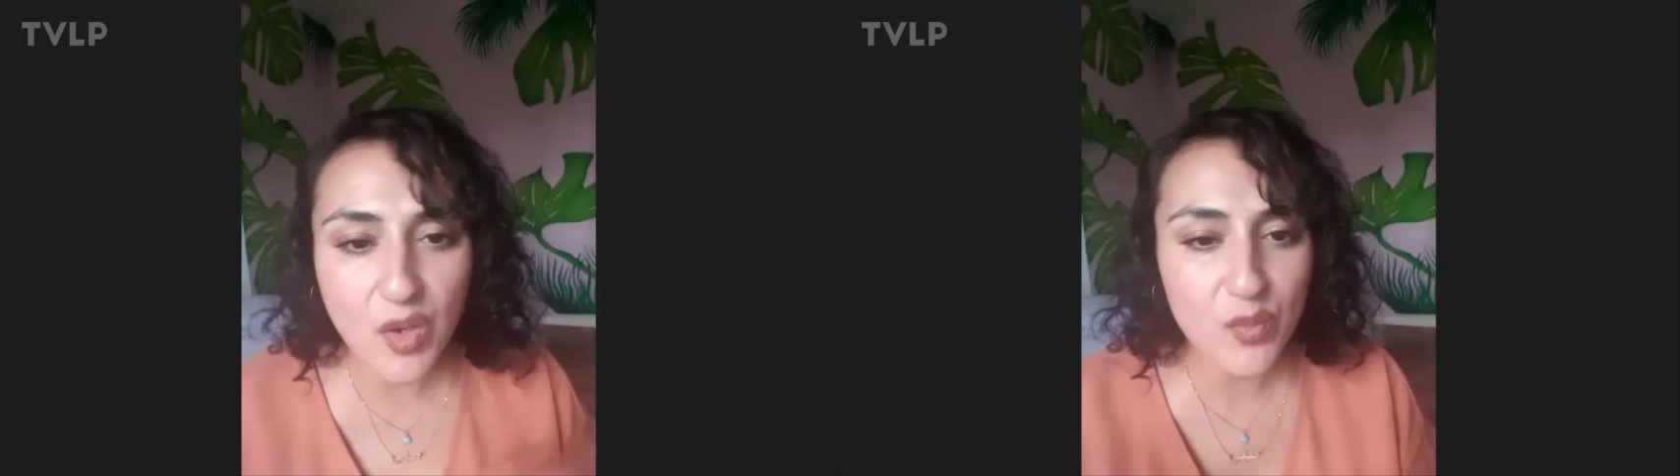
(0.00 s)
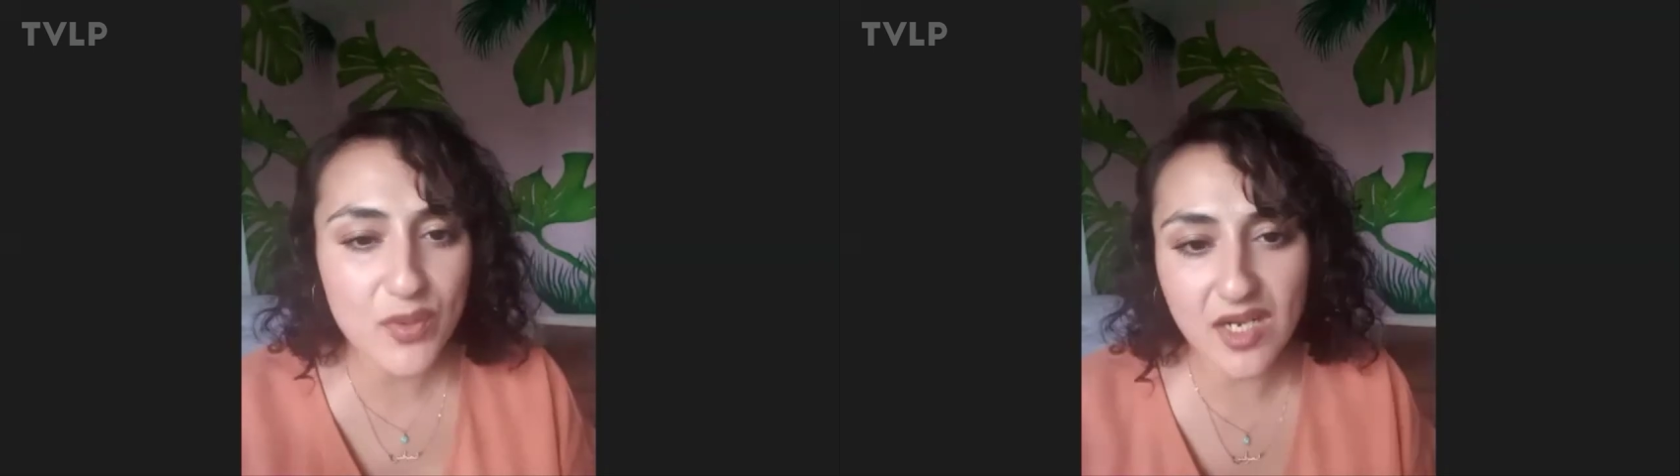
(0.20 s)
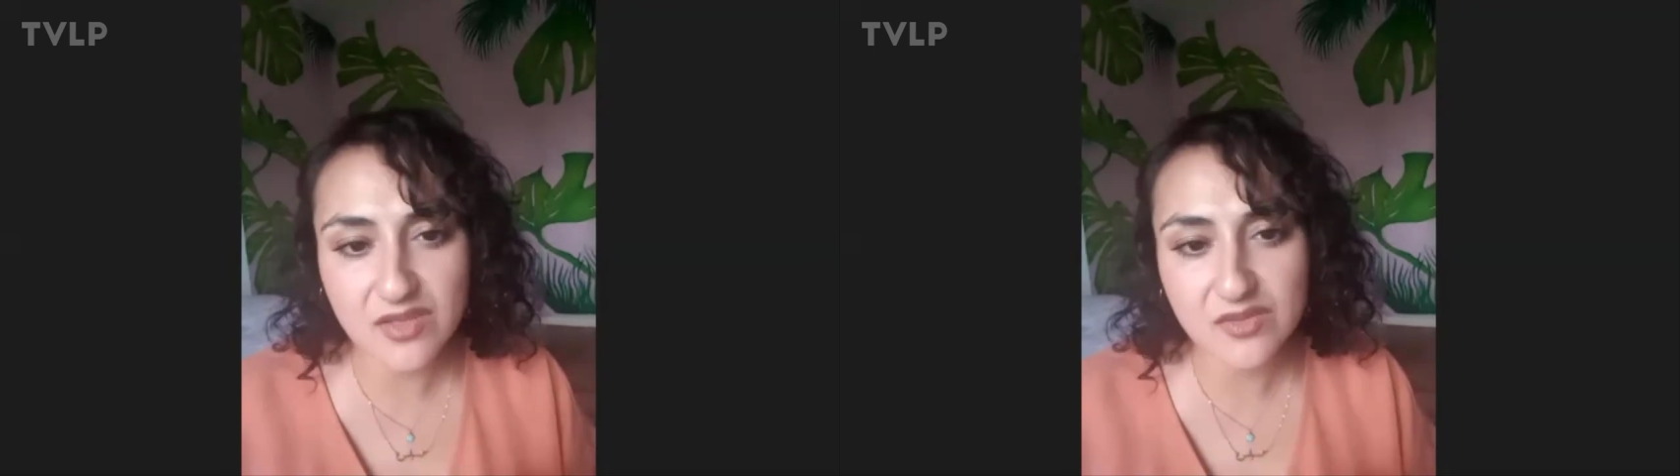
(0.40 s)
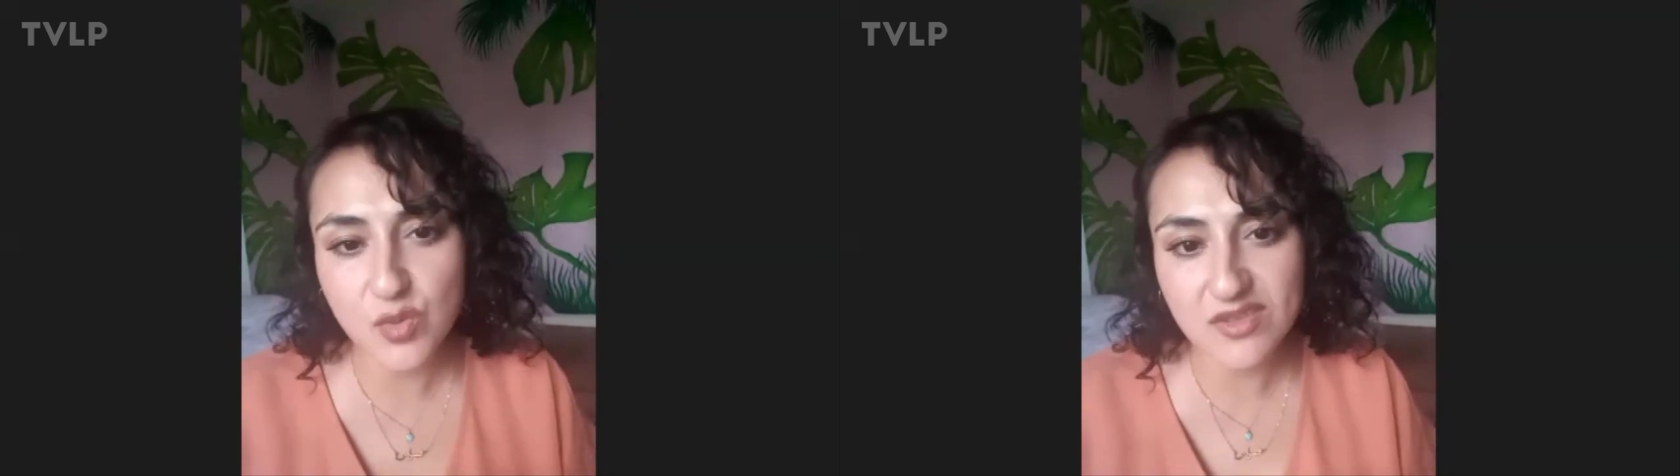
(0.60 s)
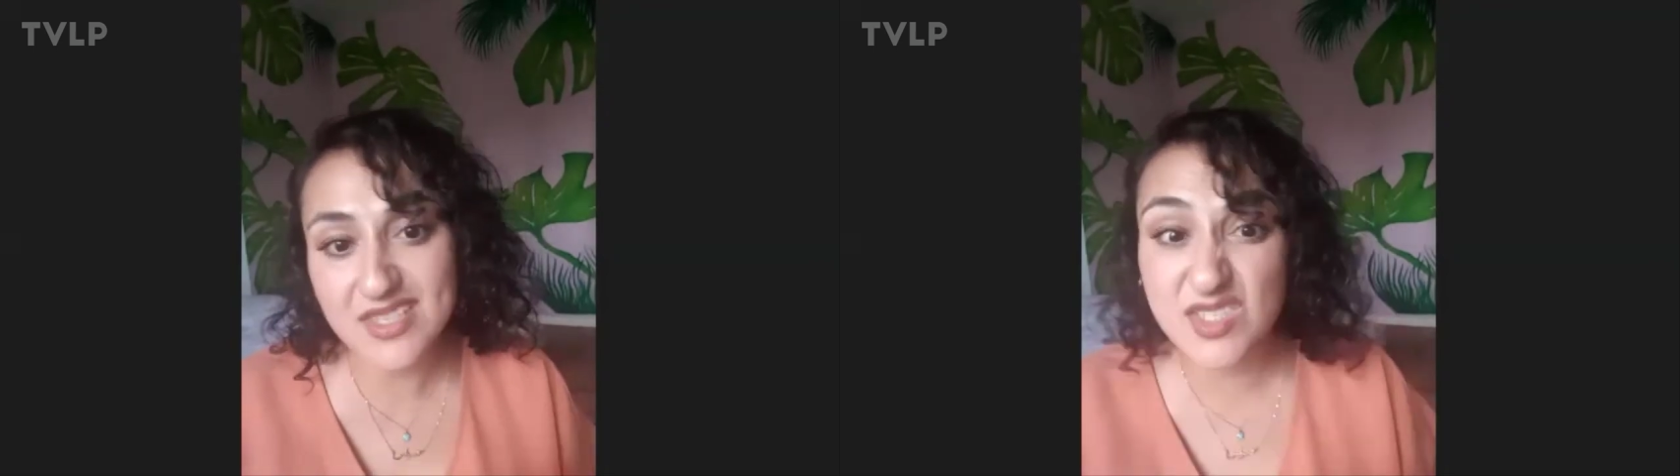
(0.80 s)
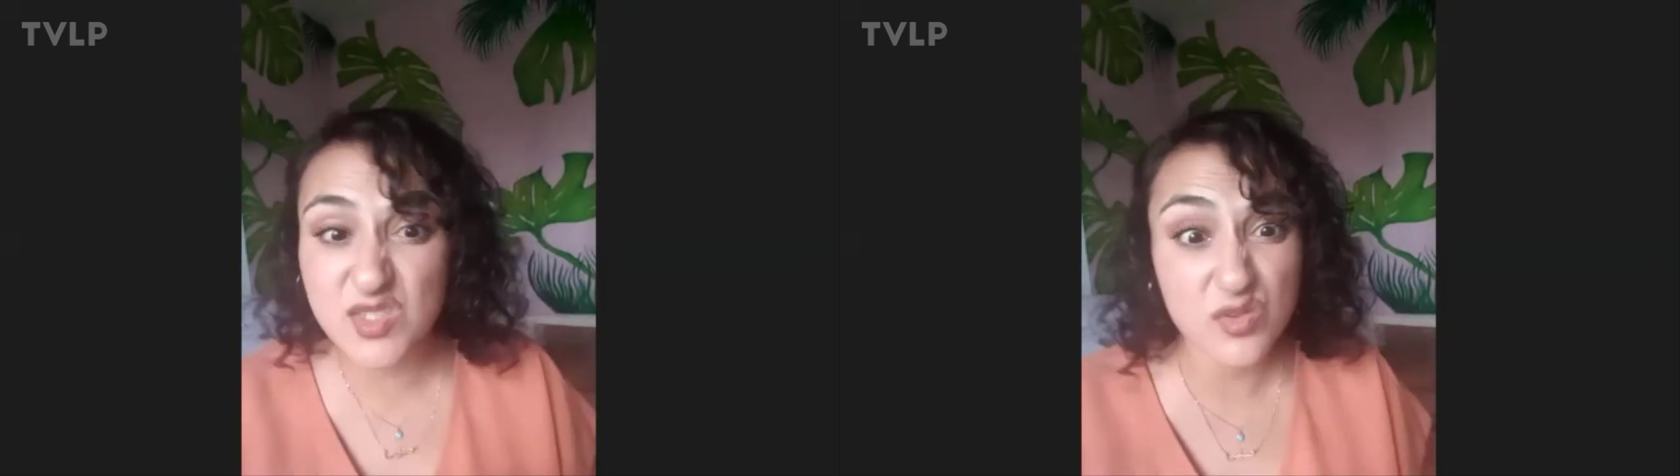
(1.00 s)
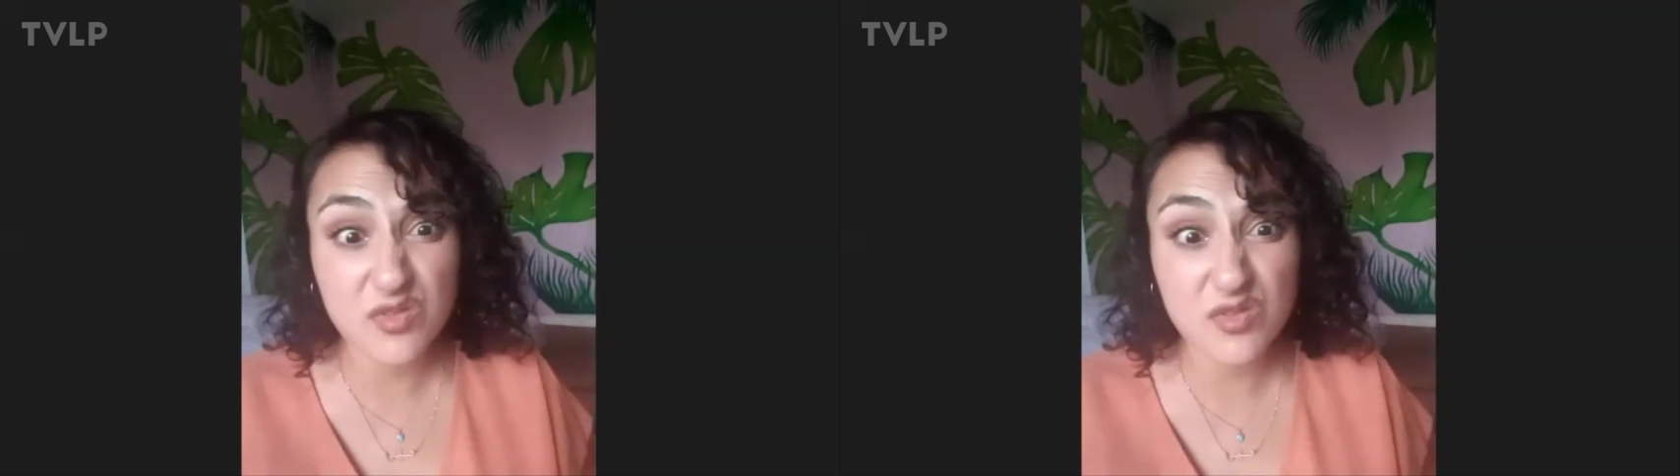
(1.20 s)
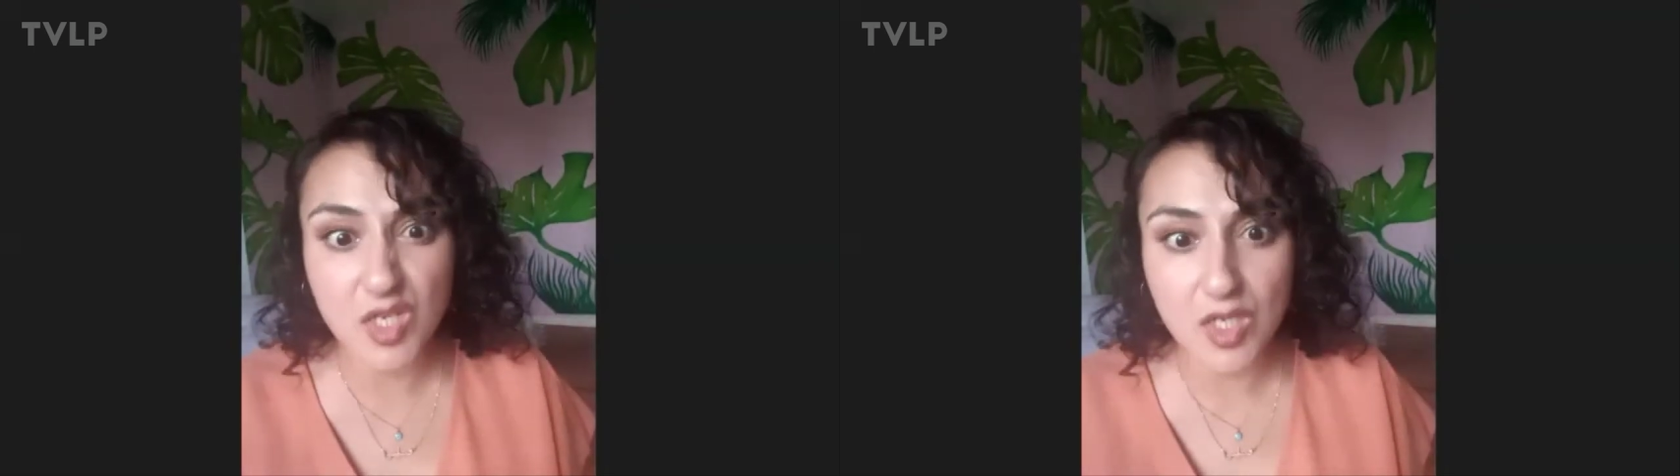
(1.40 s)
oh, we kind of want this sort of
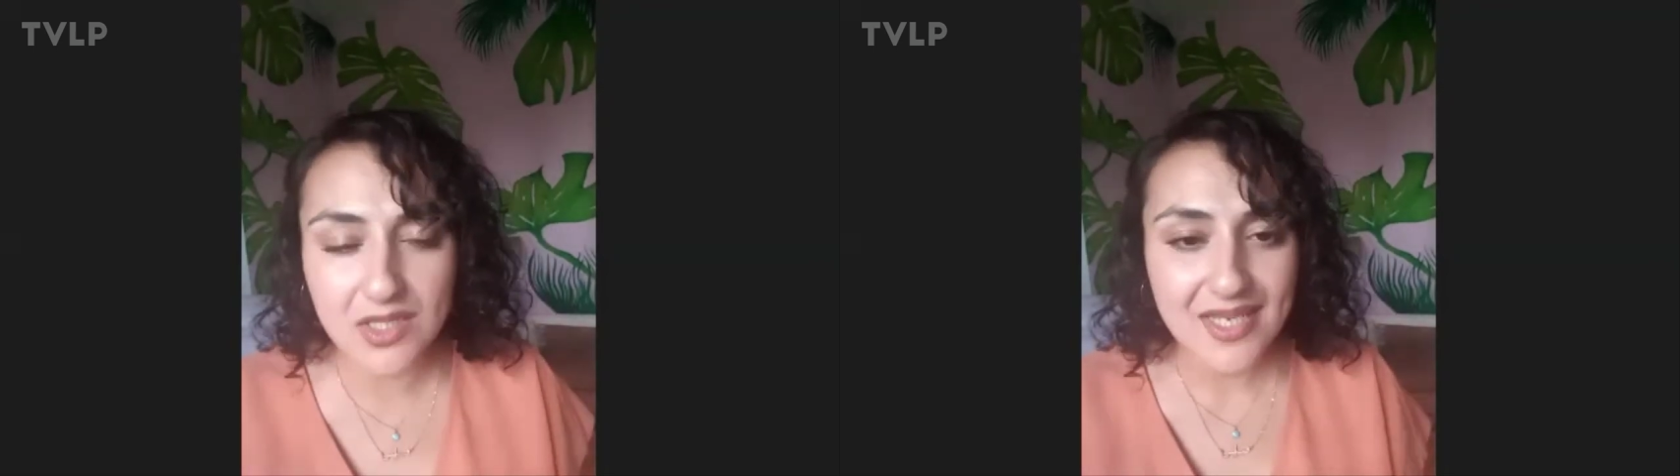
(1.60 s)
look.